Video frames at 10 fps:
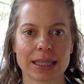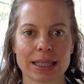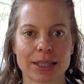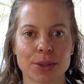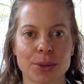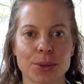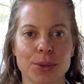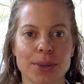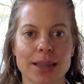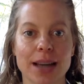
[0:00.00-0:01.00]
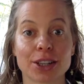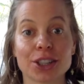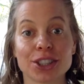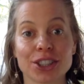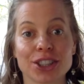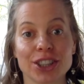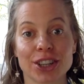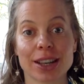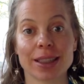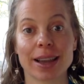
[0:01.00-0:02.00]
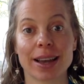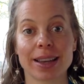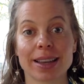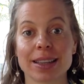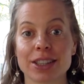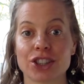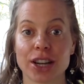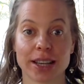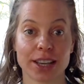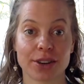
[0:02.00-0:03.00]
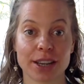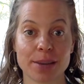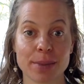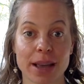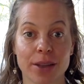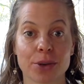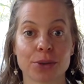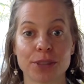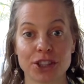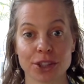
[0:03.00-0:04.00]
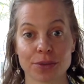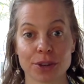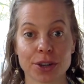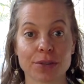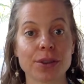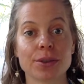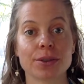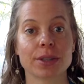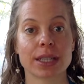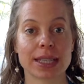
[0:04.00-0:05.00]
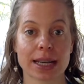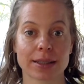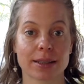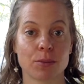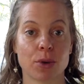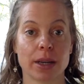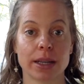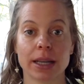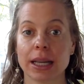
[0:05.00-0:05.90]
So that could look like checking your email or reaching for your phone to text someone